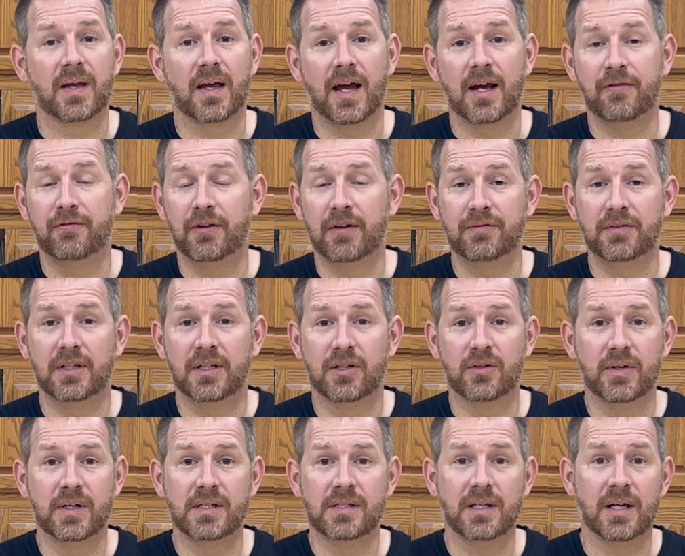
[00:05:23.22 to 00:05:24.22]
At 50
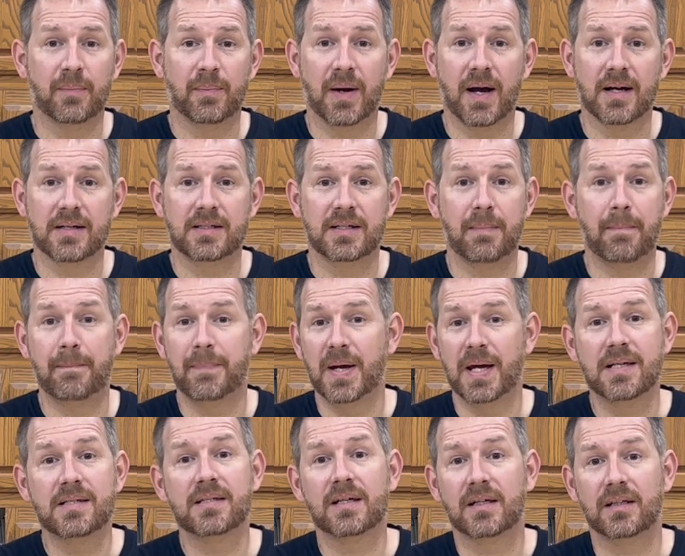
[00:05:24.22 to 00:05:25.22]
degrees, the epoxy
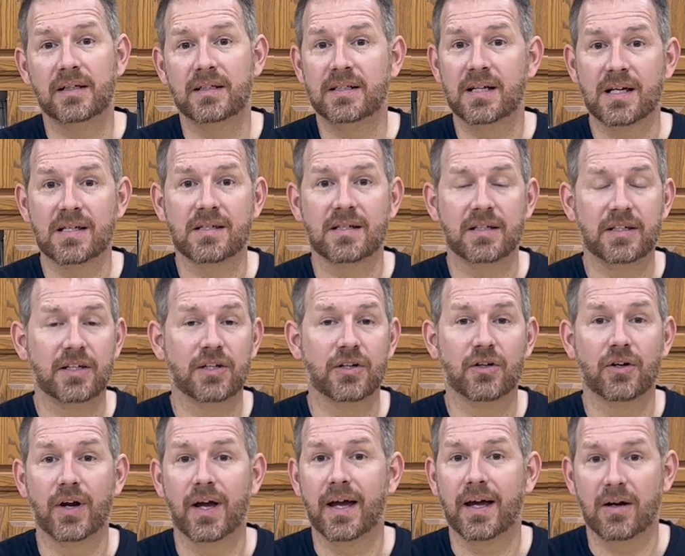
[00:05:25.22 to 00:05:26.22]
basically doesn't
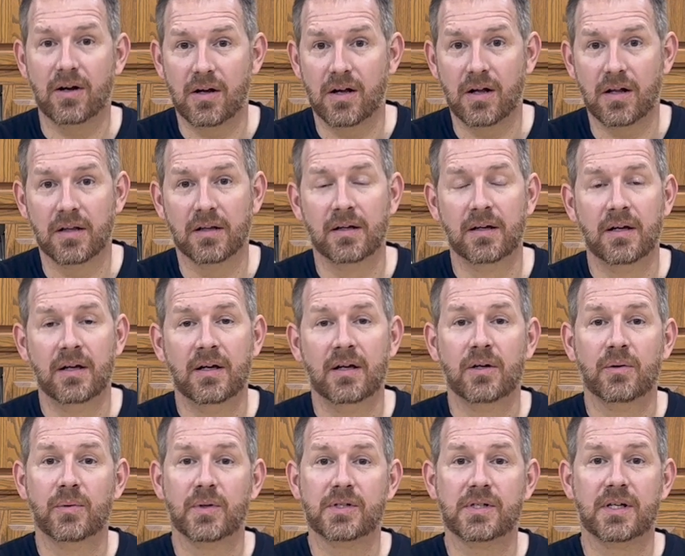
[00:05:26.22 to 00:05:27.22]
cure at all,
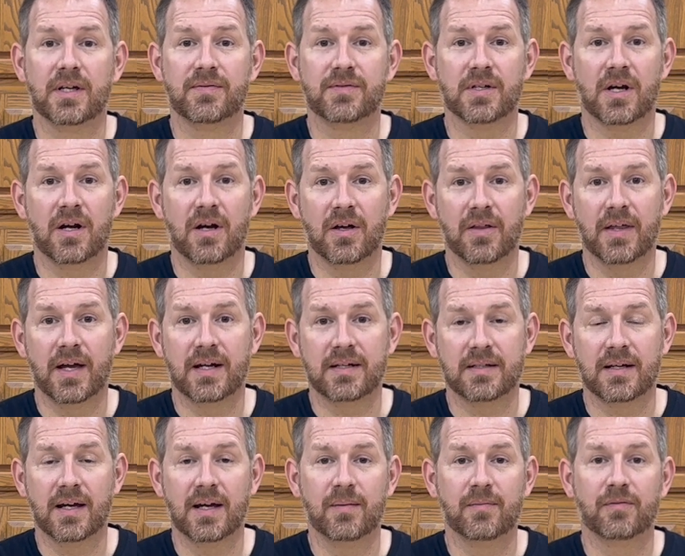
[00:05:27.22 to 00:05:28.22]
which gives all that
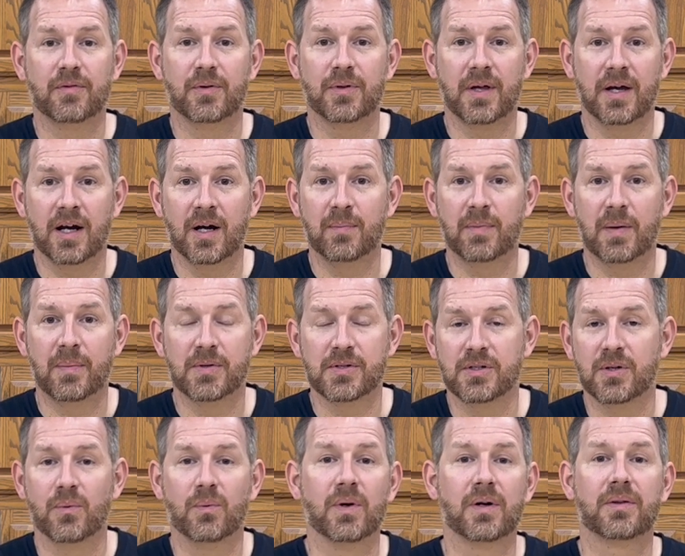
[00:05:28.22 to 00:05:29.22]
time for the air bubbles
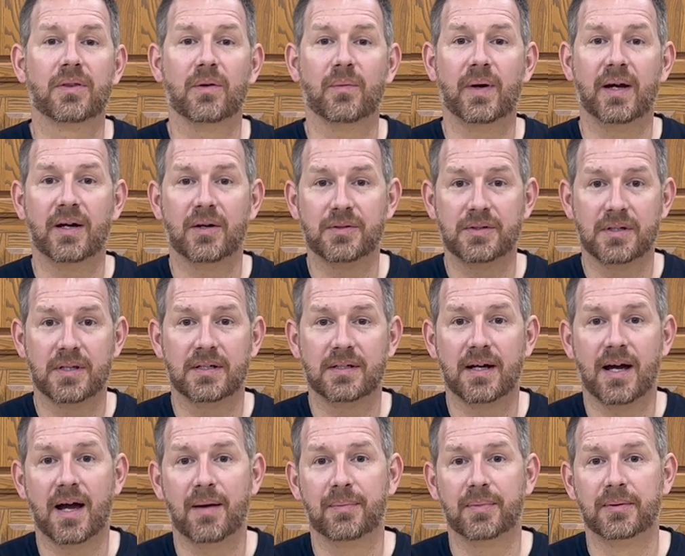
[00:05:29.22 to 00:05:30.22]
to work their way out to the
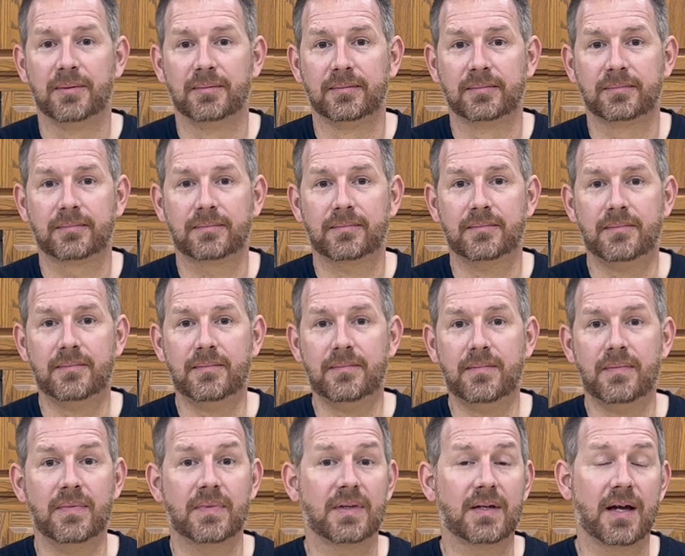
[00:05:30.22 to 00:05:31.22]
top.
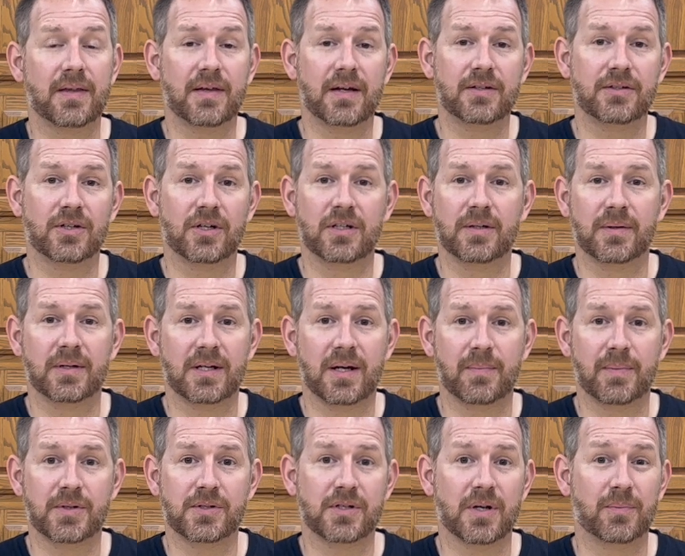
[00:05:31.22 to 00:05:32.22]
I then turned my
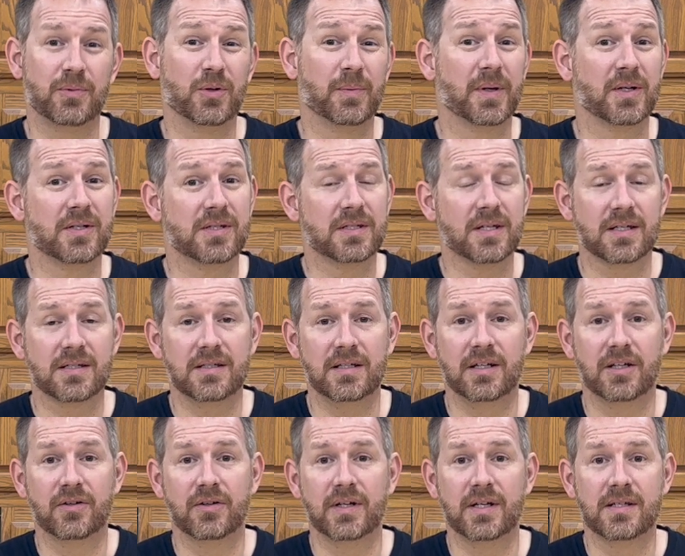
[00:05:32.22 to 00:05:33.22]
temperature up to about 60
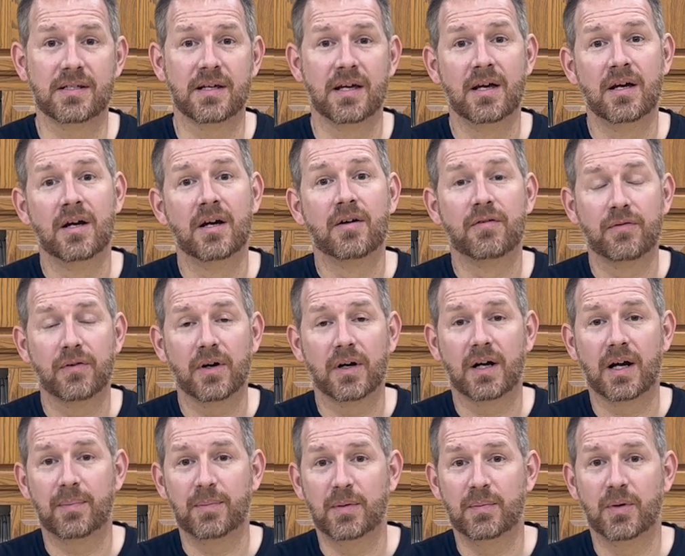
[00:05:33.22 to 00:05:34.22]
degrees for a
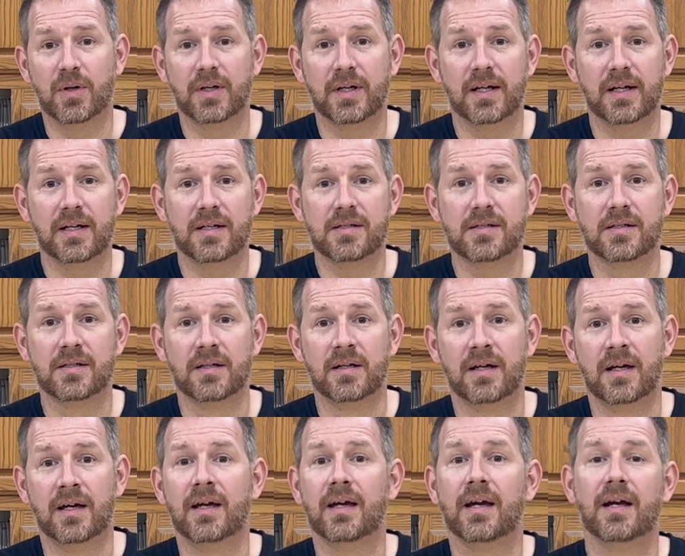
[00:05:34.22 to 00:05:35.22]
couple more days,
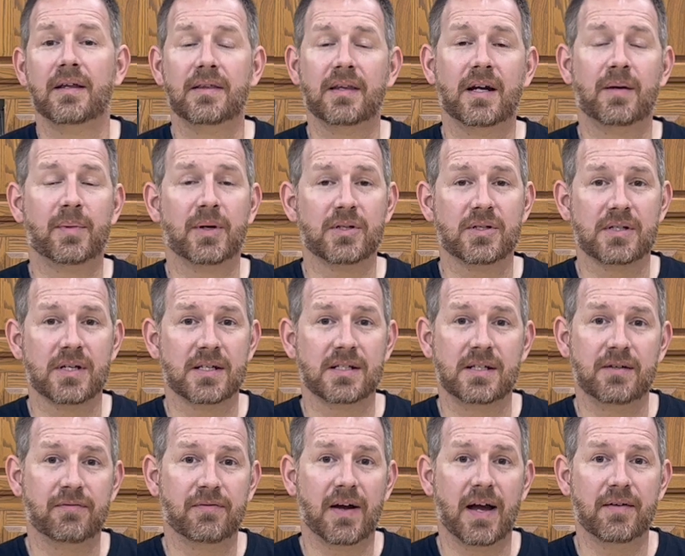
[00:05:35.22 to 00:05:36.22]
and then about
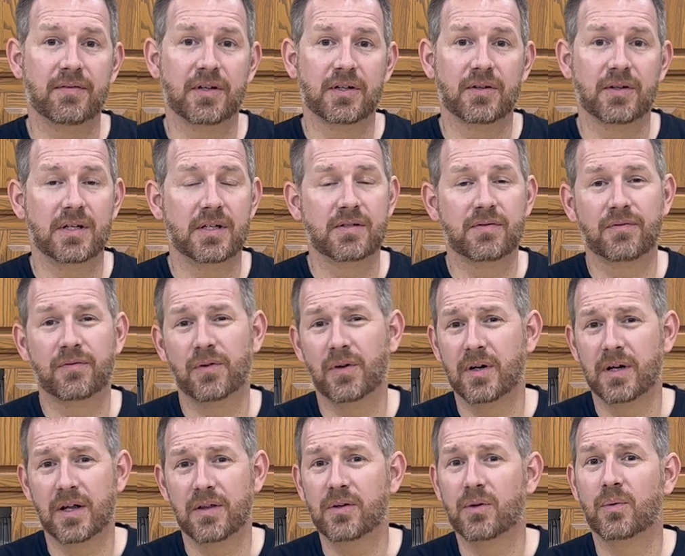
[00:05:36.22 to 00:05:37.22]
65 degrees for
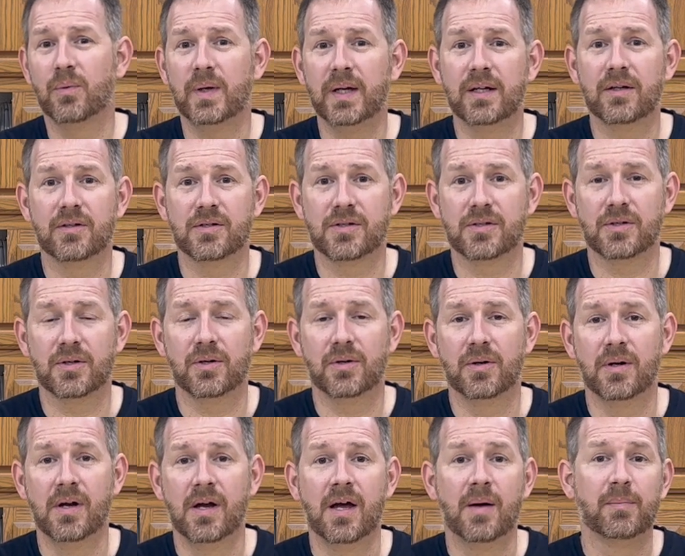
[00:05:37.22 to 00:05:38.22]
another week or
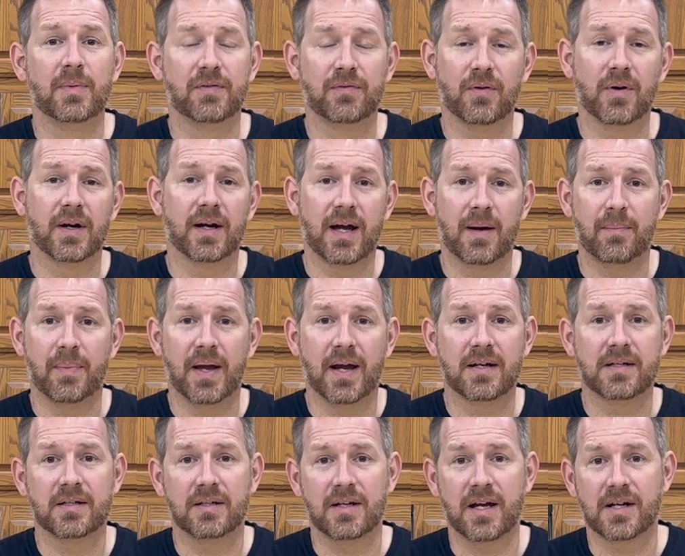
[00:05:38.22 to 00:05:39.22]
so before I got
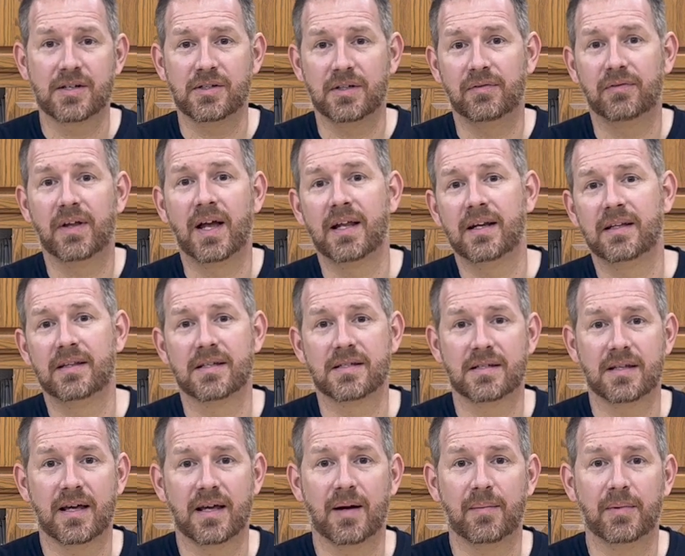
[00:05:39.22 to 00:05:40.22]
back to actually flattening the
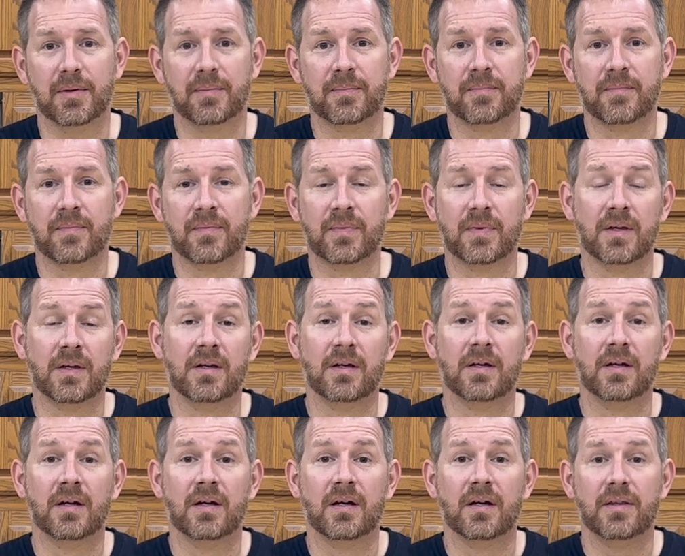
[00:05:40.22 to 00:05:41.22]
slab.
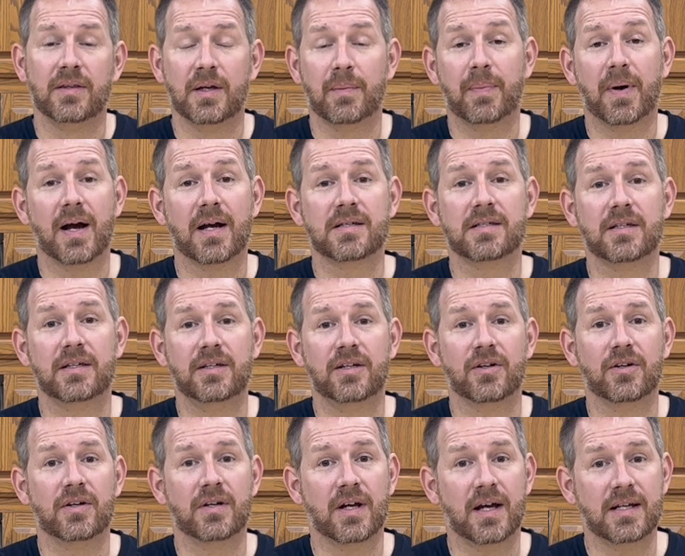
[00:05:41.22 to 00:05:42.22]
The epoxy
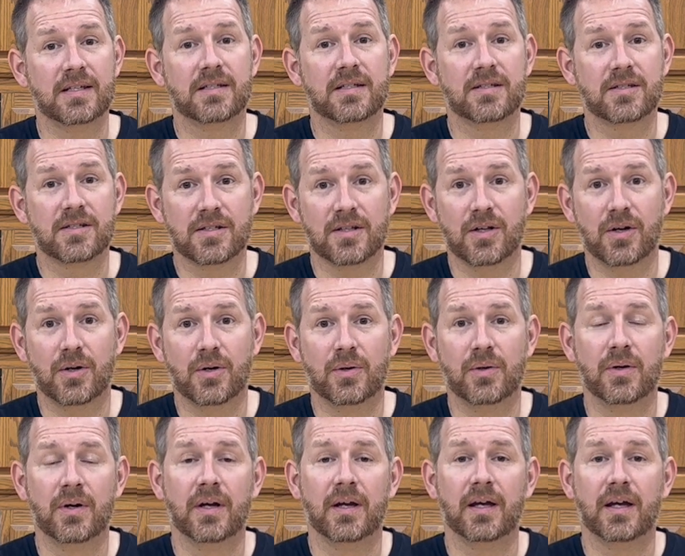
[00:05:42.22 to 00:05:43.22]
cured nice and
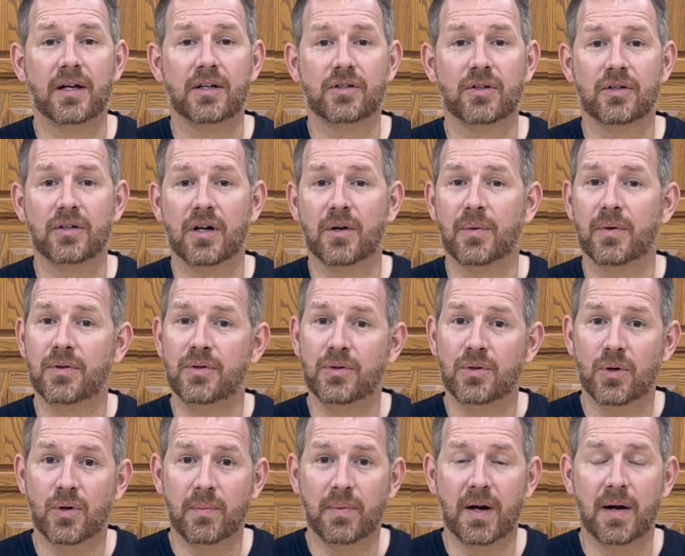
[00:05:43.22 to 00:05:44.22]
slow, it turned out with
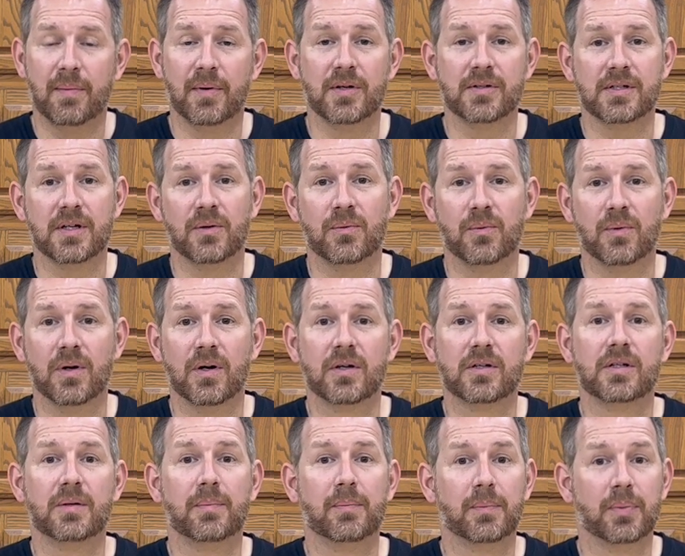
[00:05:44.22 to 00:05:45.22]
no bubbles, it
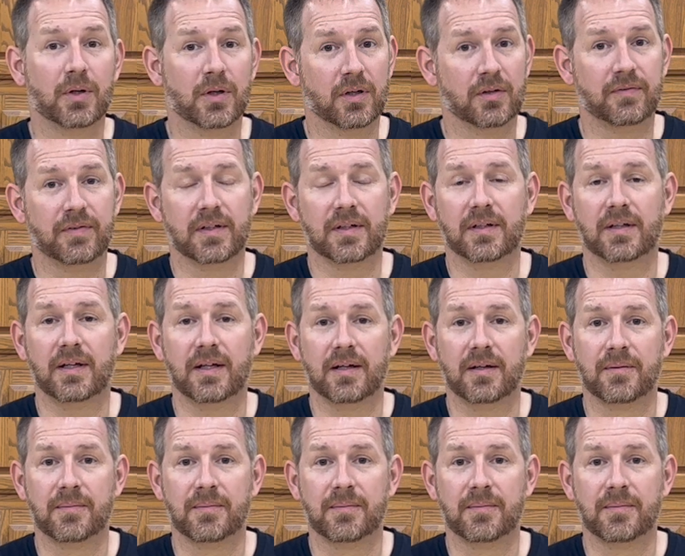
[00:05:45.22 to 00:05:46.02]
worked perfectly.